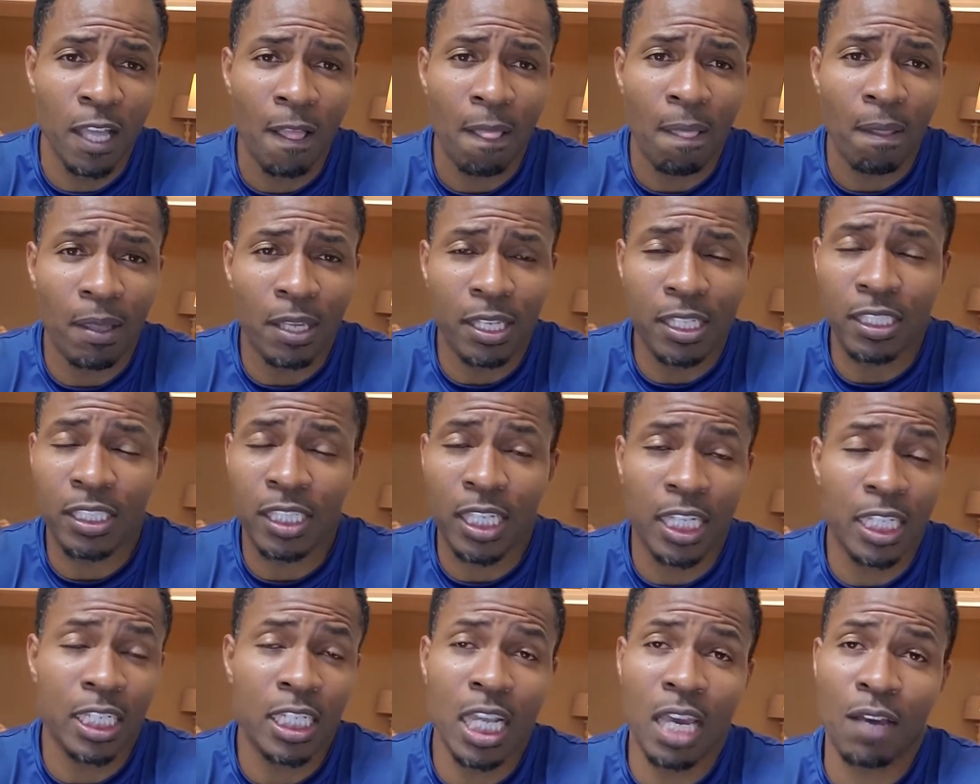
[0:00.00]
And he
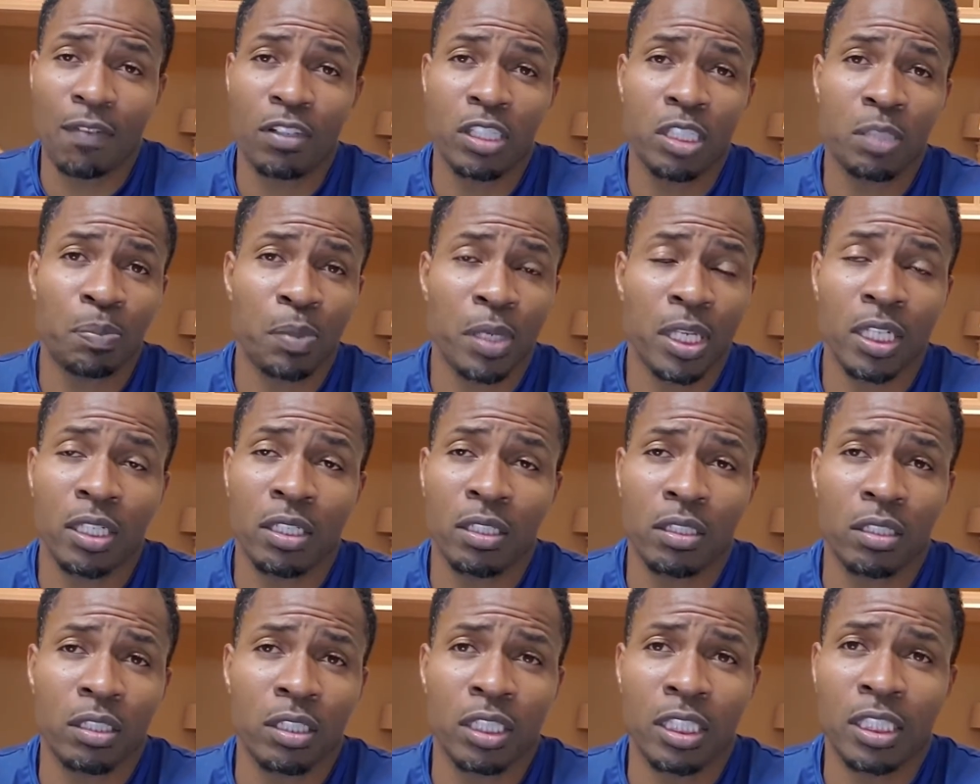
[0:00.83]
said
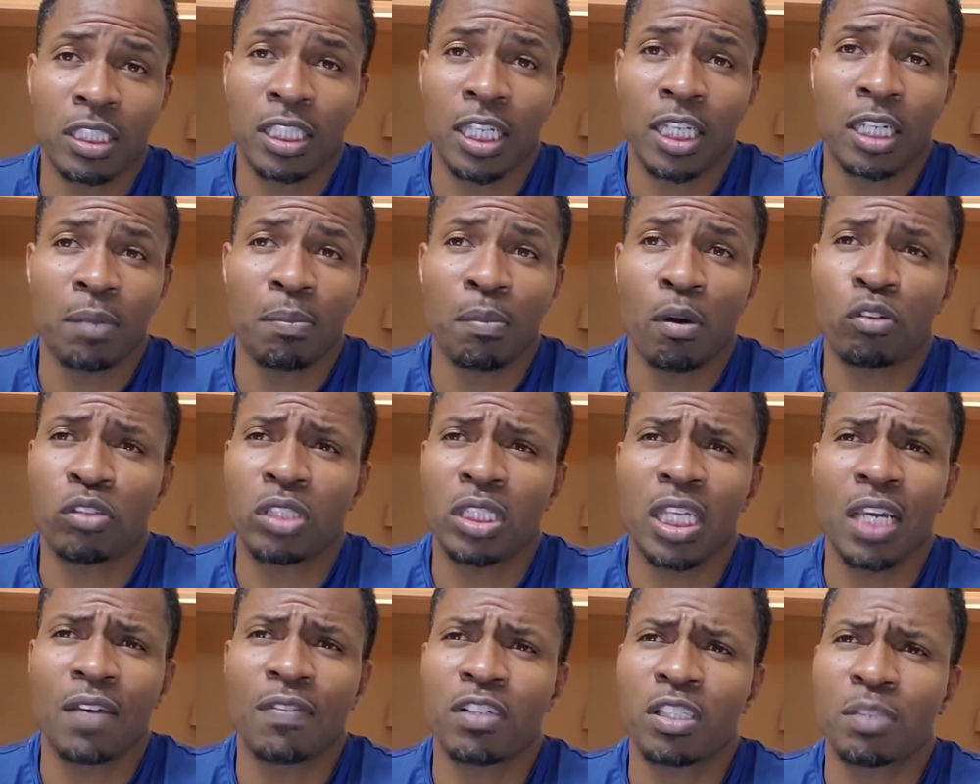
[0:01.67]
he said the most
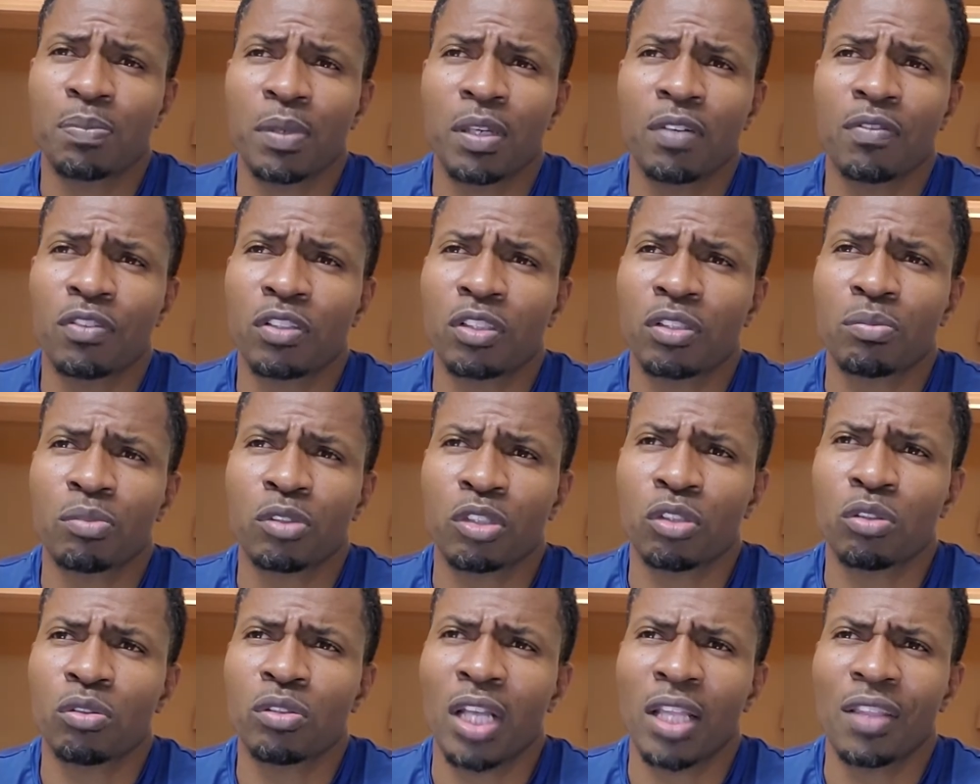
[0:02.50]
he ever spent for some
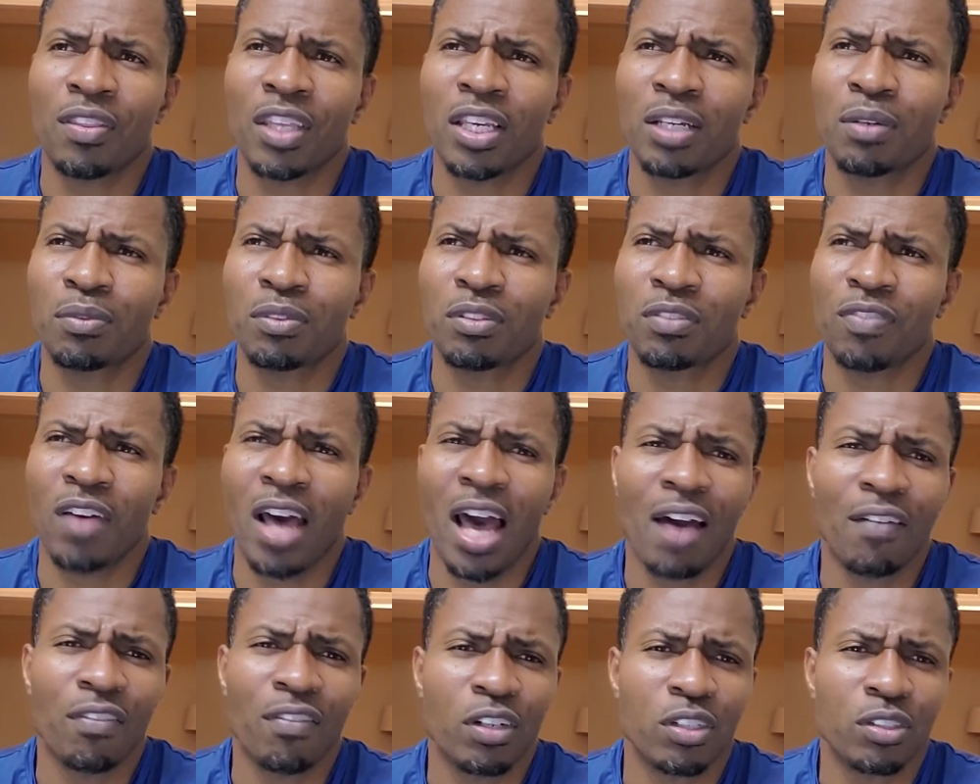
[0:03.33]
shoes, I think, was
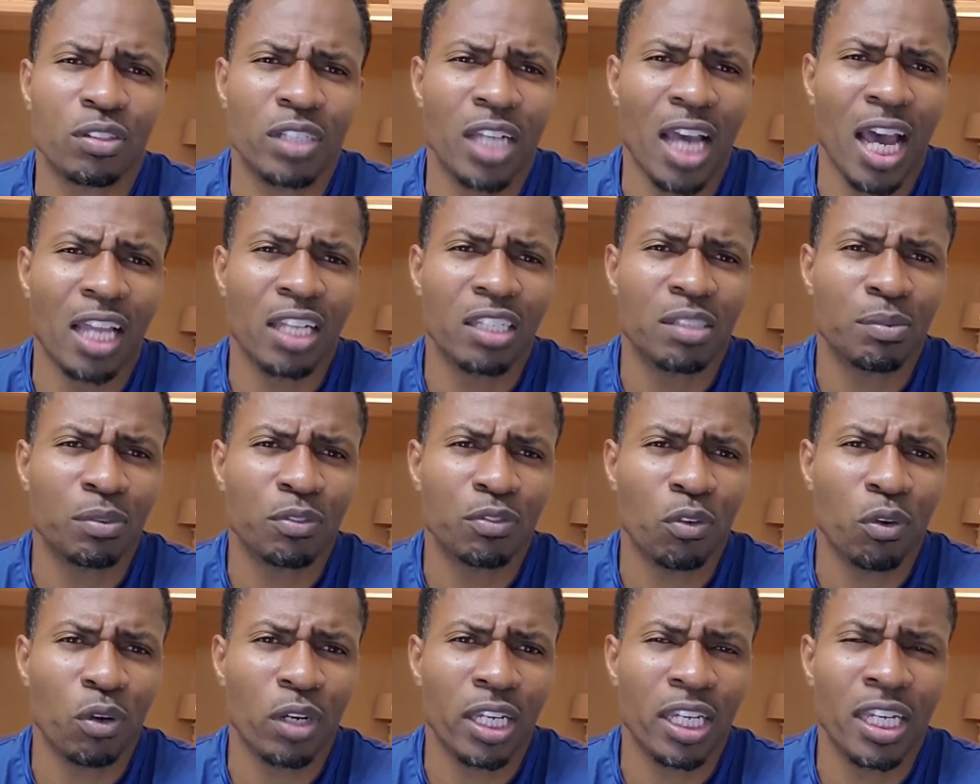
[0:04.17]
$500
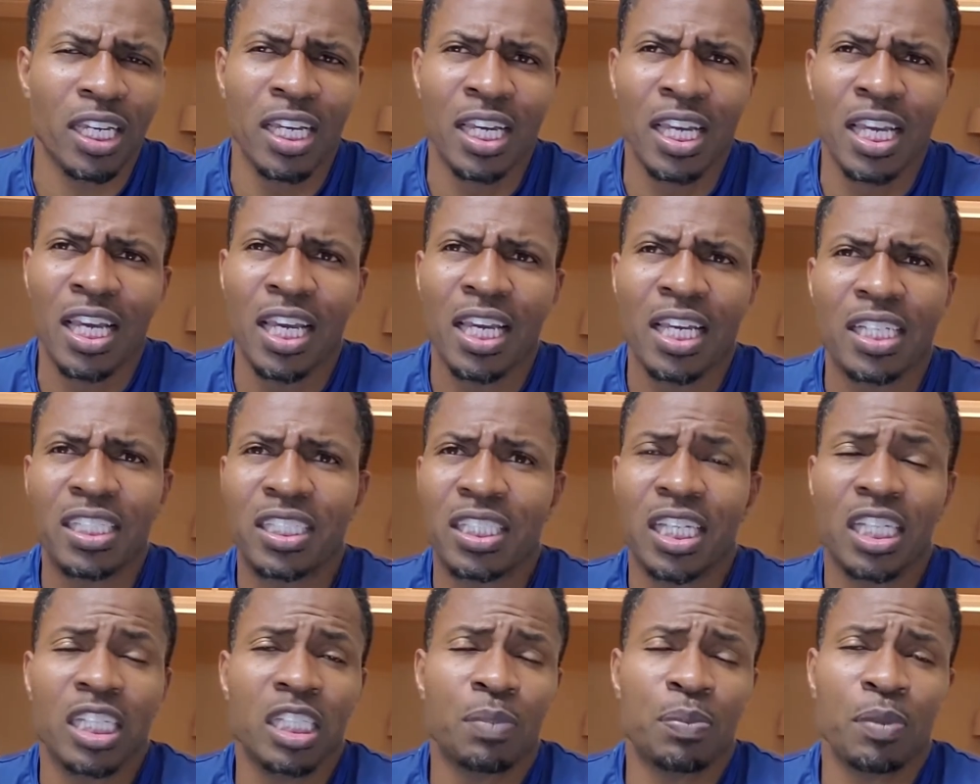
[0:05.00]
before then. He
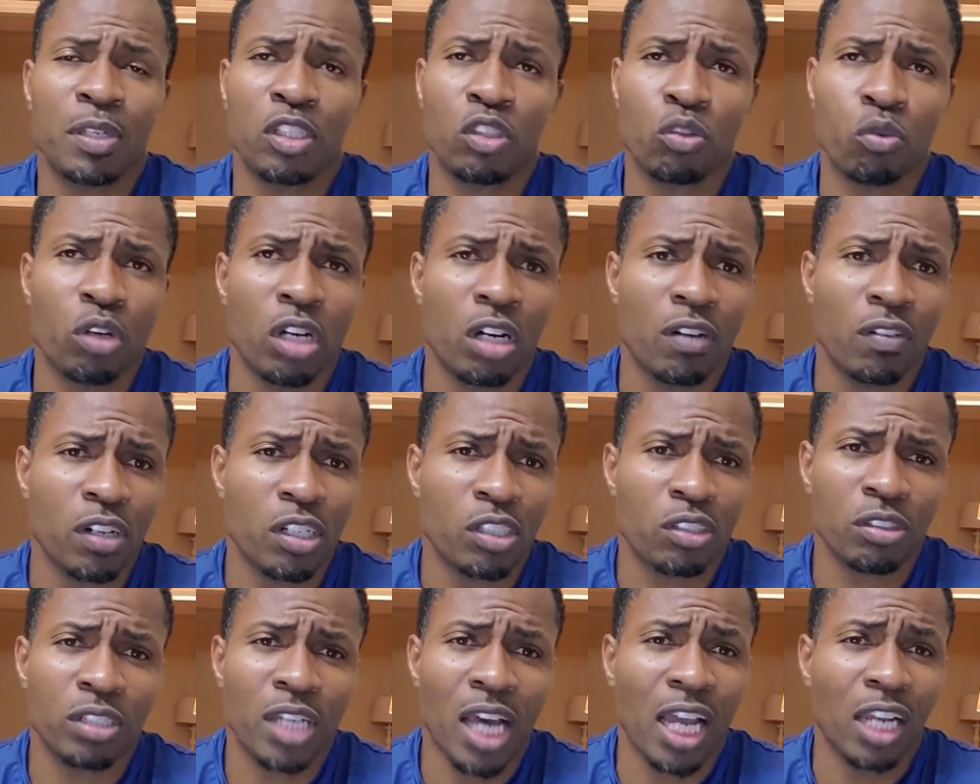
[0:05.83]
said he spent
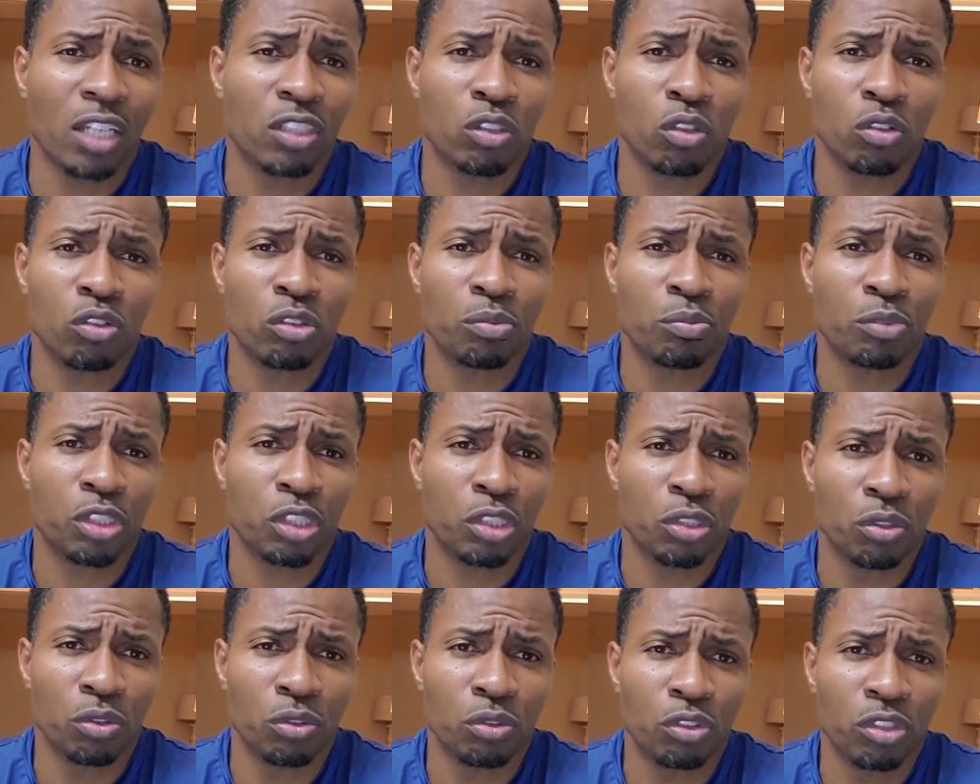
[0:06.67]
$1,200 on some
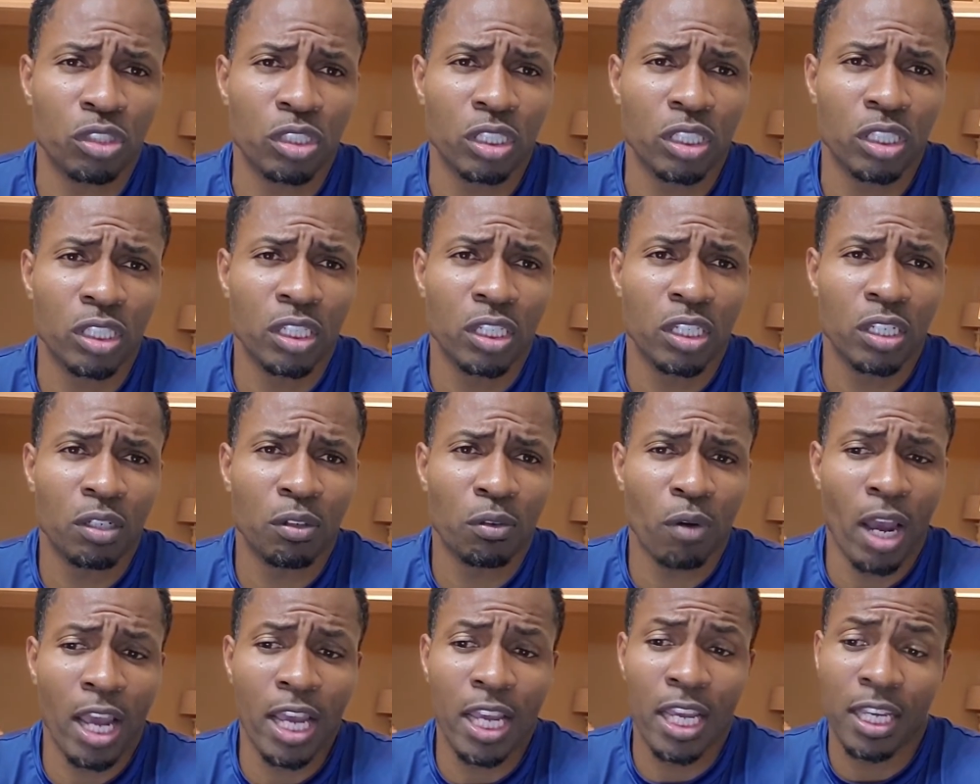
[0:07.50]
shoes, right?